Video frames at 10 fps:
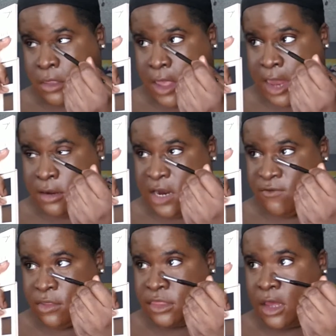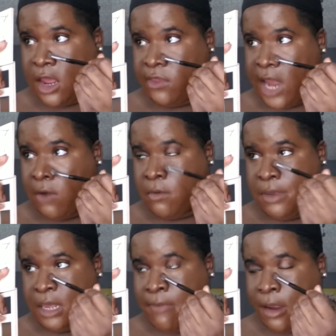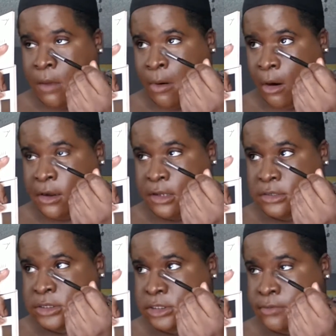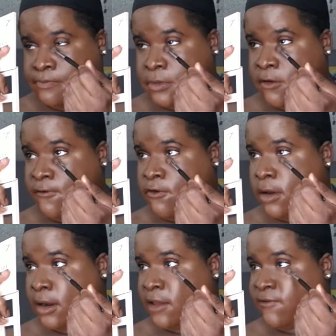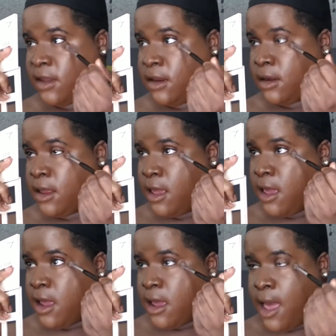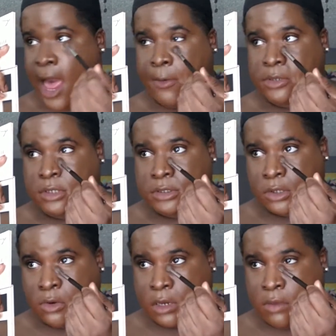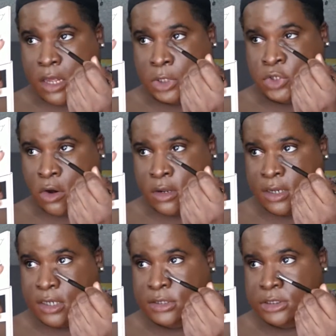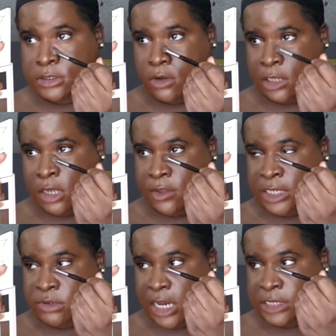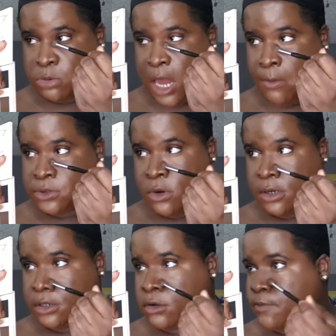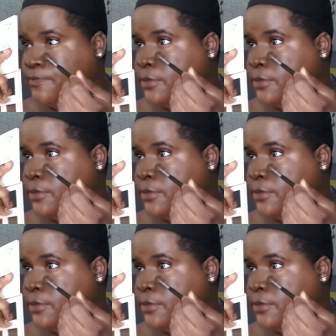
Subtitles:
I never thought that I would be a makeup artist for a living. I was in school to be a journalist, so I thought that's what I was going to do.